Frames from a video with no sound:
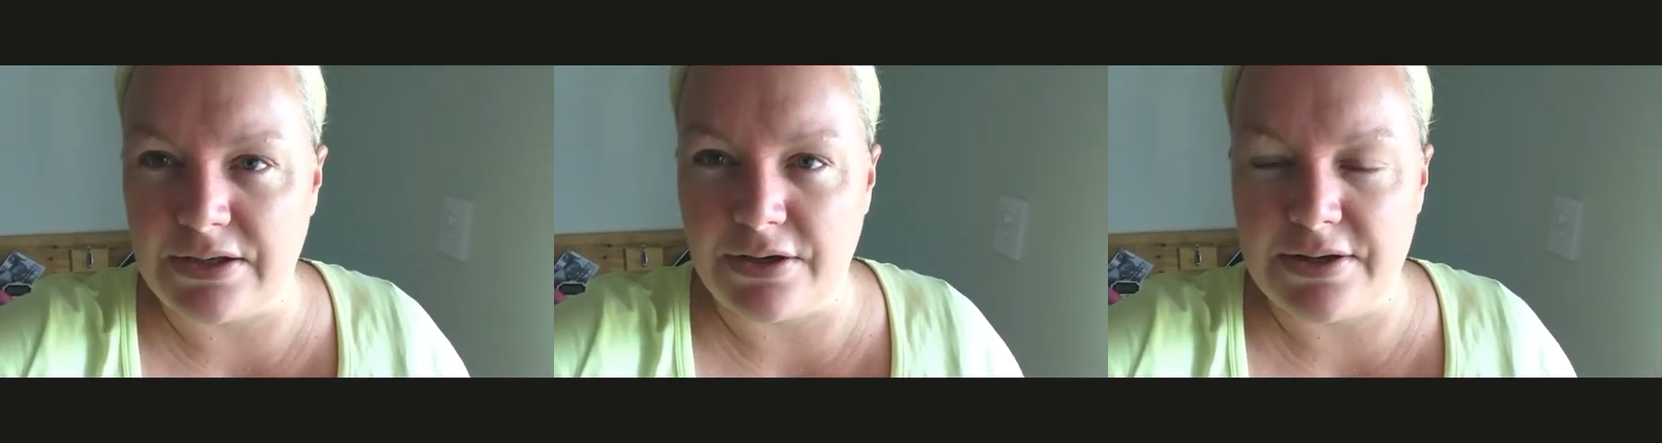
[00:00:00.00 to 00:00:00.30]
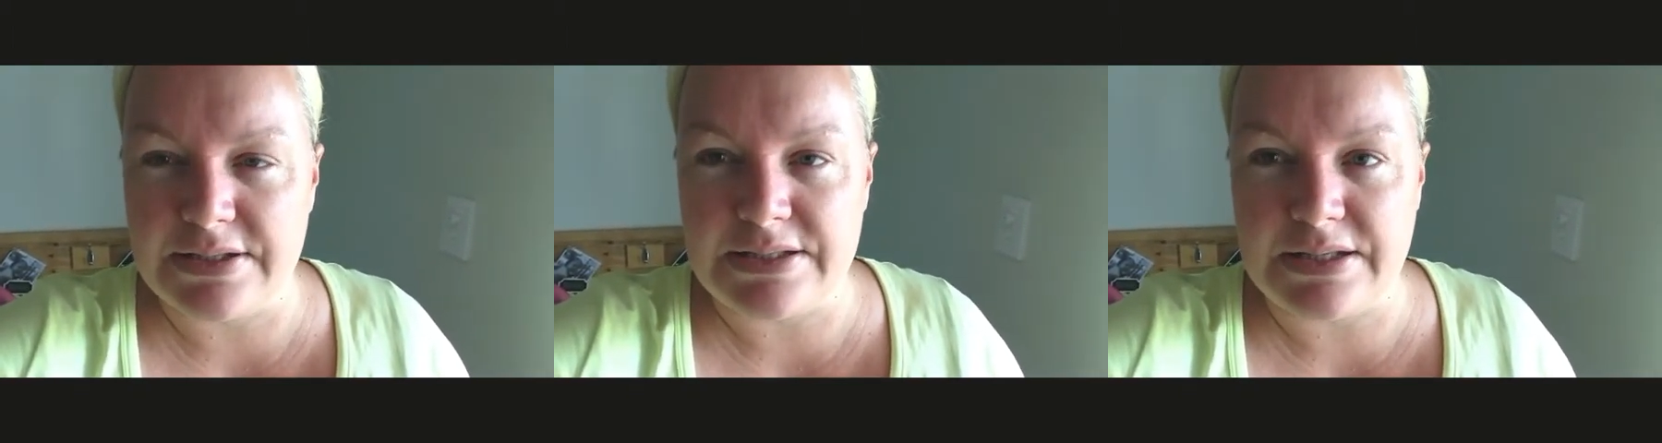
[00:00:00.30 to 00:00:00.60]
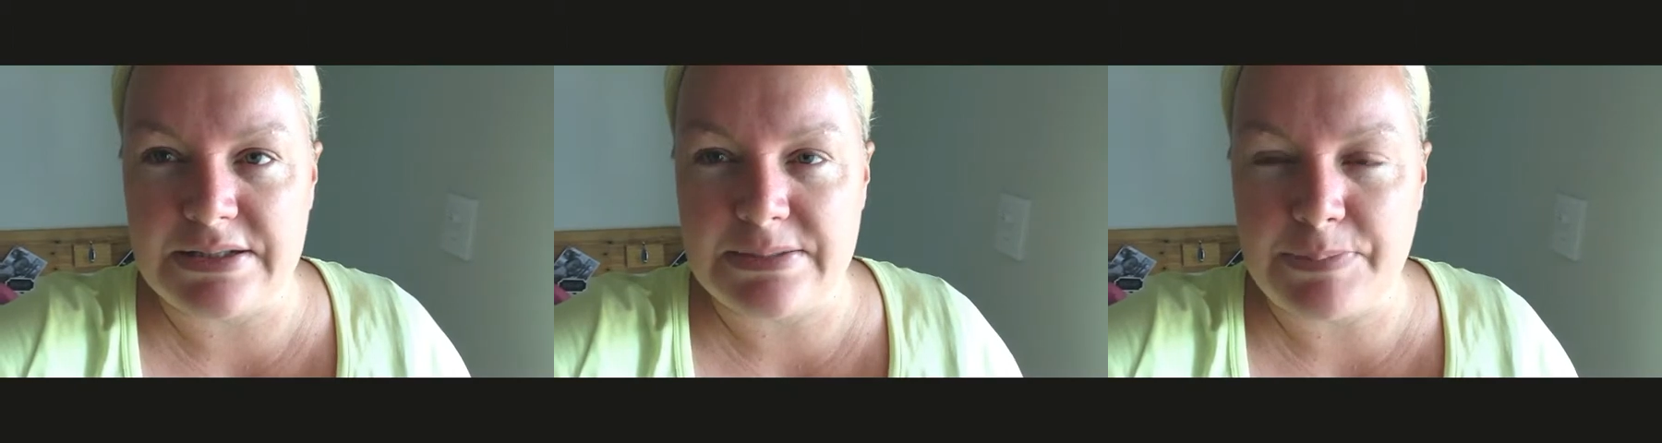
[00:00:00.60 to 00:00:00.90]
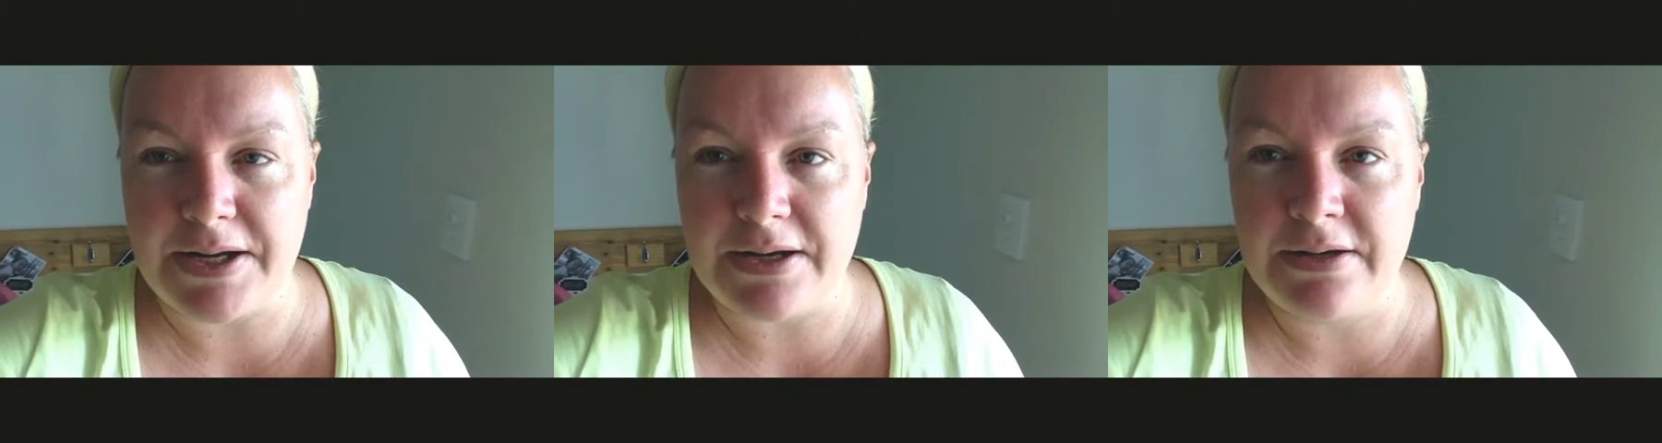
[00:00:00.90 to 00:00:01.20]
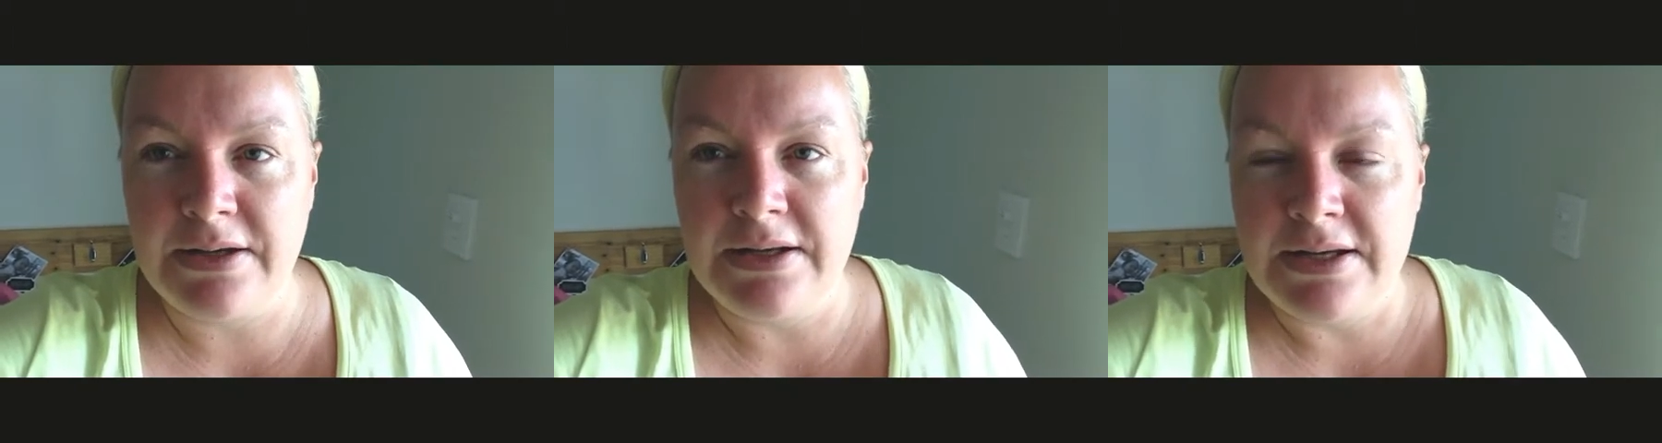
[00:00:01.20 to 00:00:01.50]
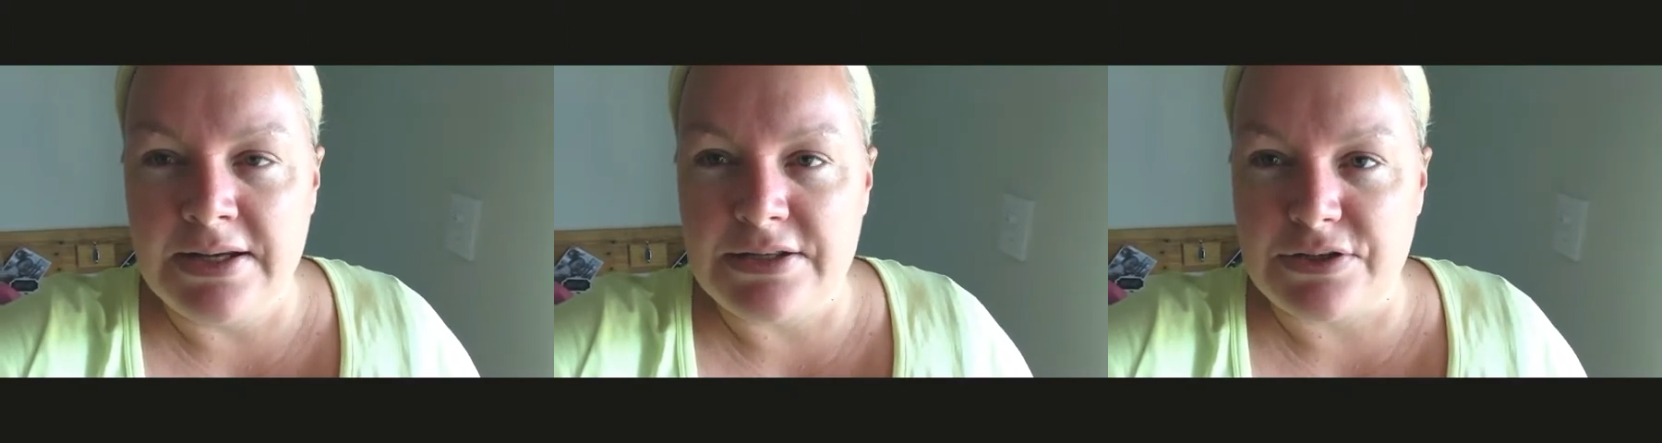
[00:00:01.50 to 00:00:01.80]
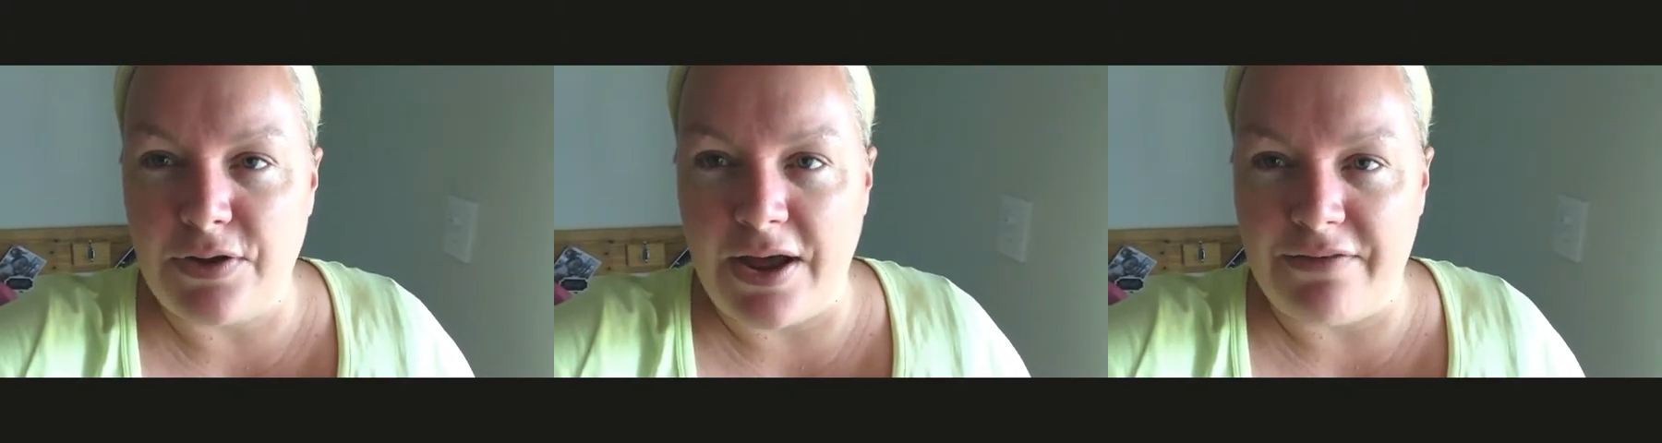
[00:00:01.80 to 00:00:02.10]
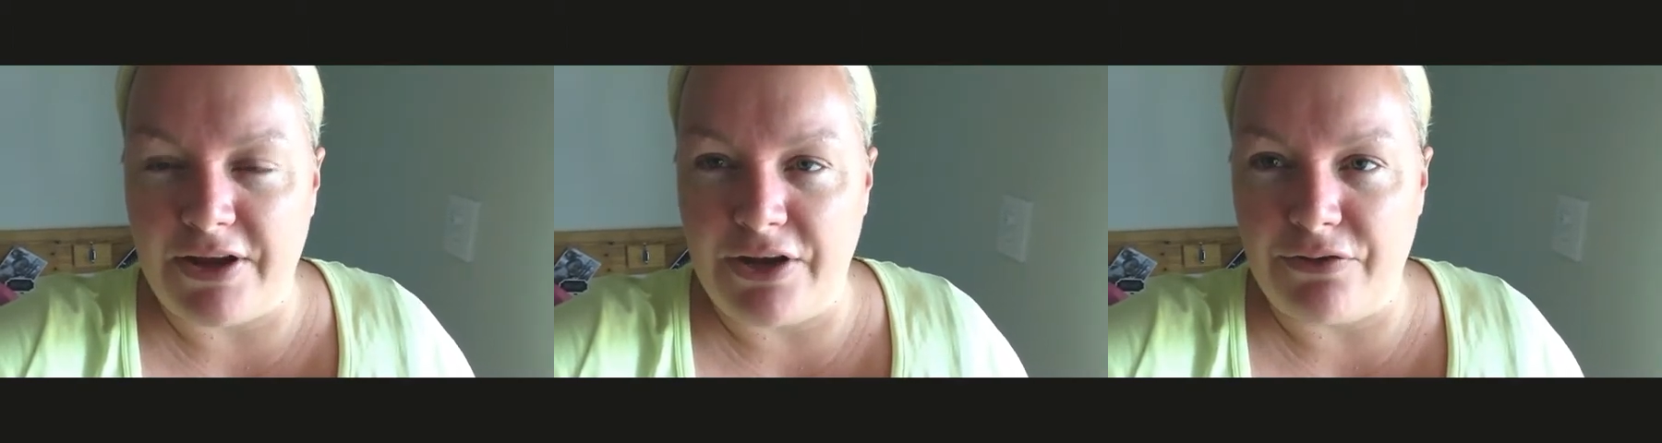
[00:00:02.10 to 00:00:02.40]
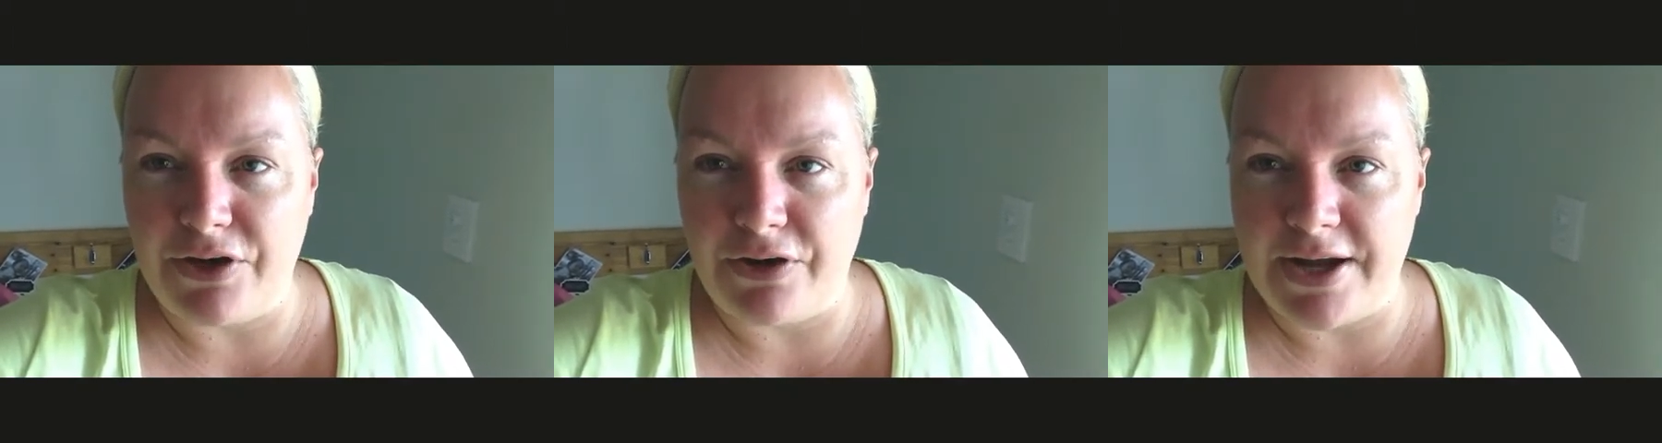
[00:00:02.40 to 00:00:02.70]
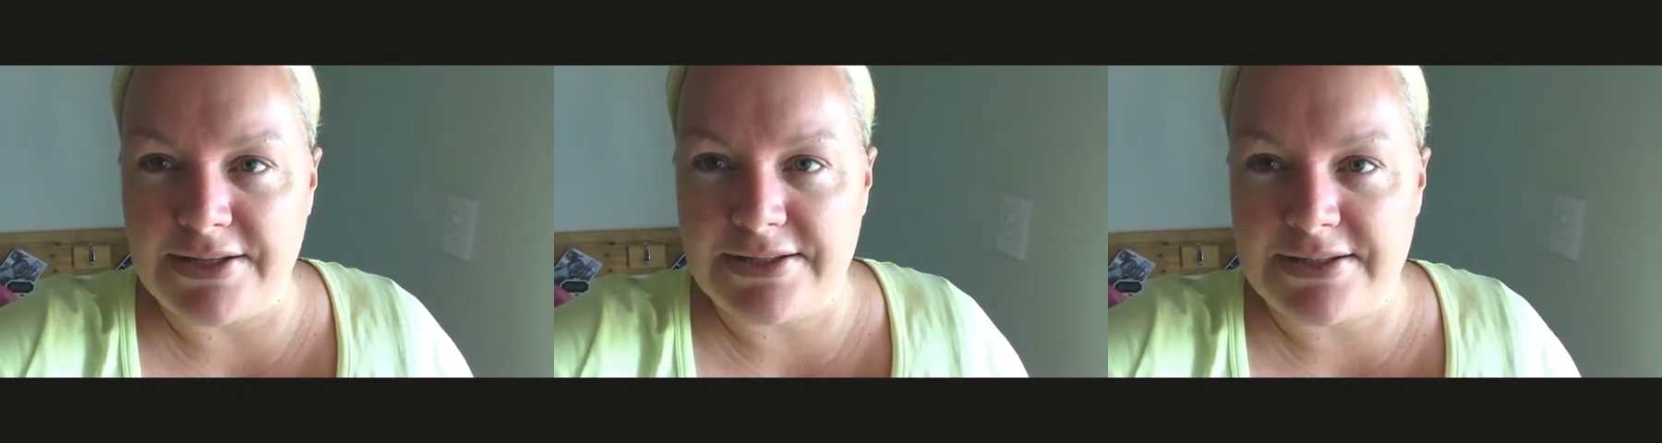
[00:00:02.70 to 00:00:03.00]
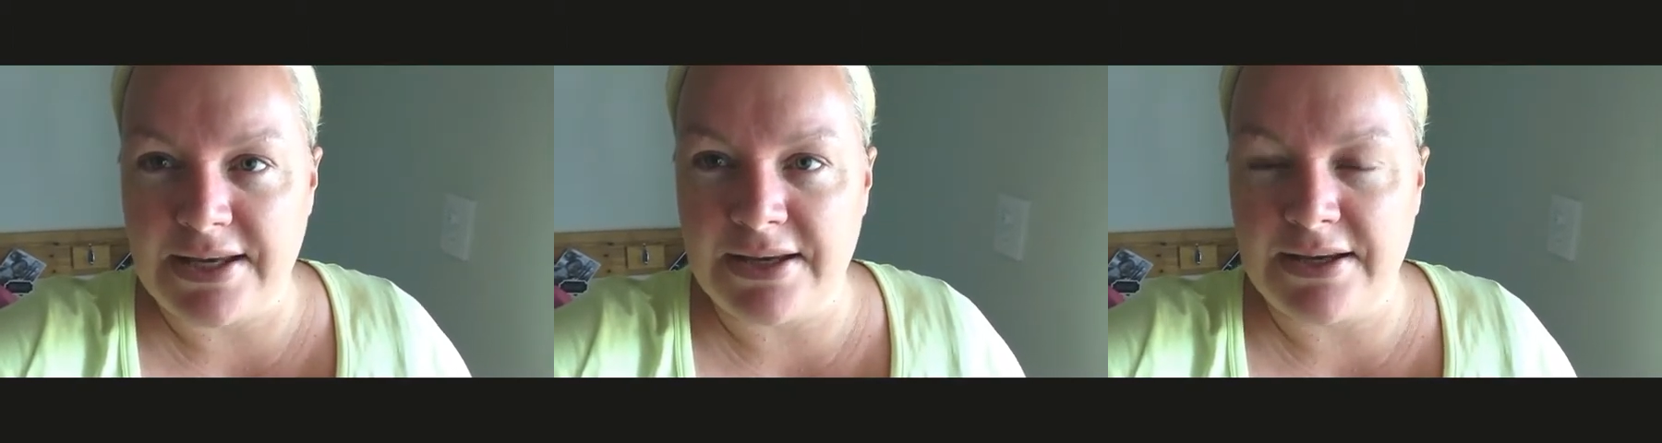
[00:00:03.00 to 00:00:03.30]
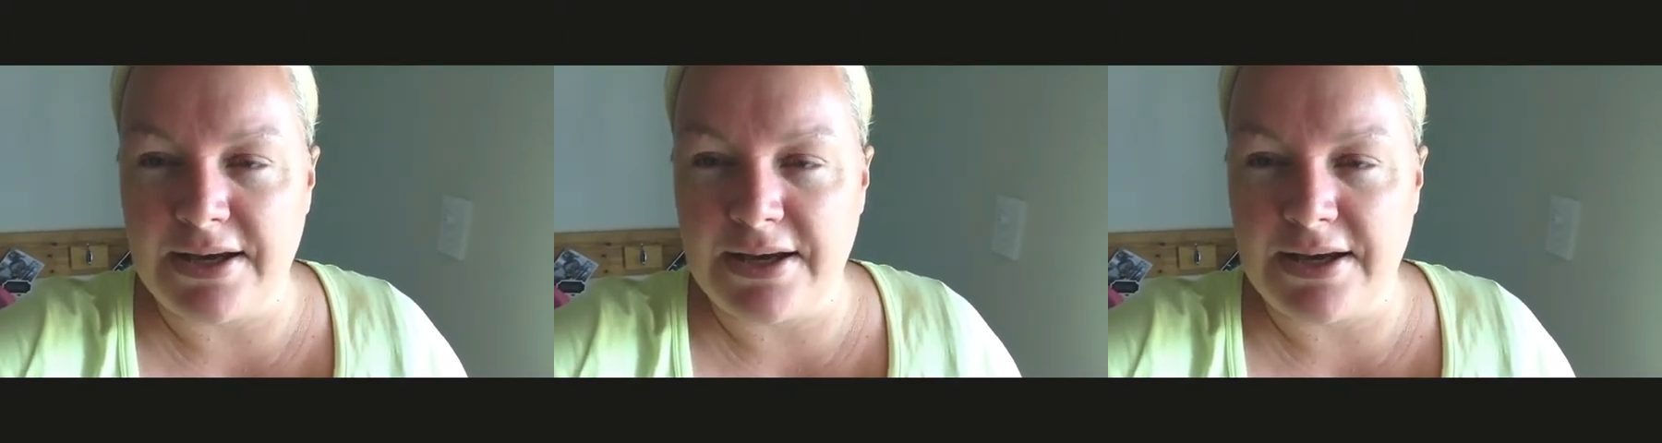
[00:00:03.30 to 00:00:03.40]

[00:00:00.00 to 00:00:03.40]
You know, it's better to not have any regrets.